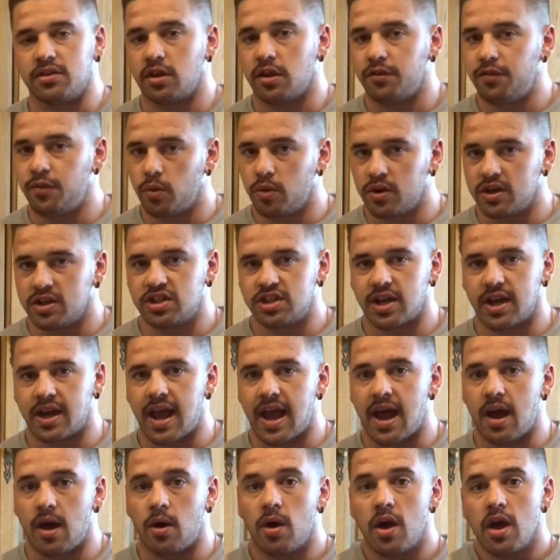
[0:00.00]
So if you want to check that
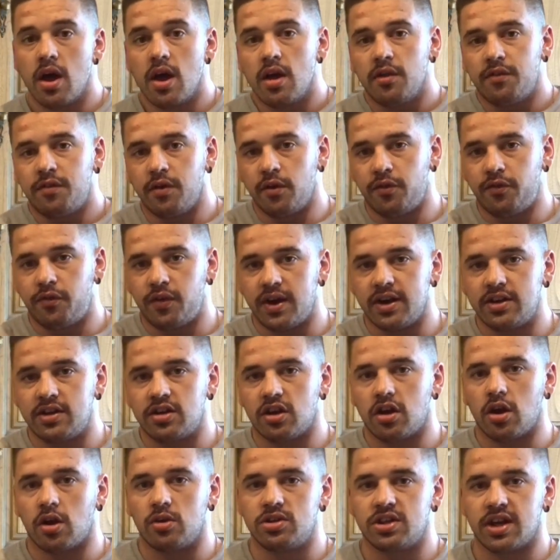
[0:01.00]
out, feel free to
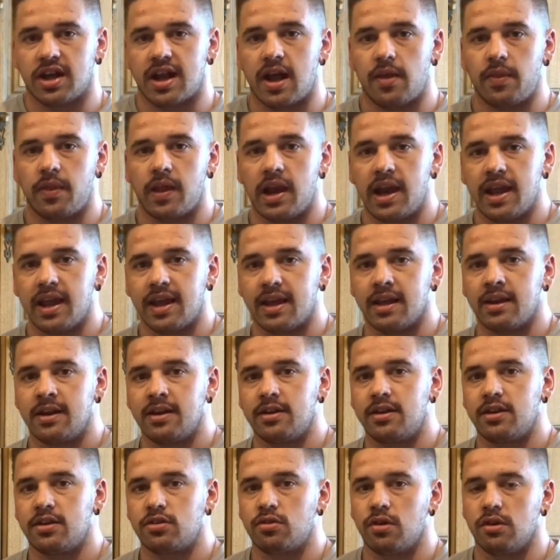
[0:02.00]
go check out the link in
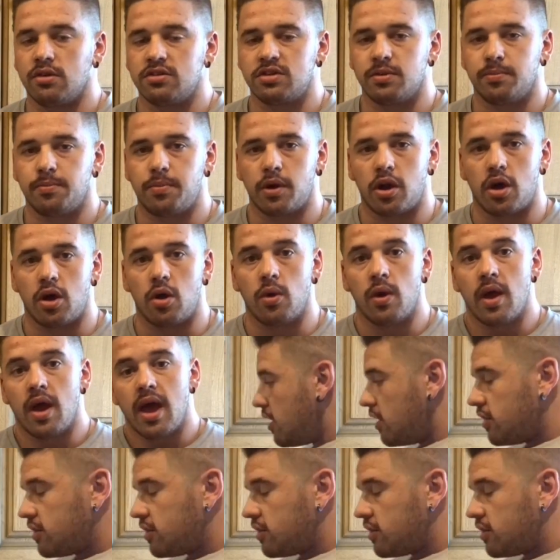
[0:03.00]
the description below.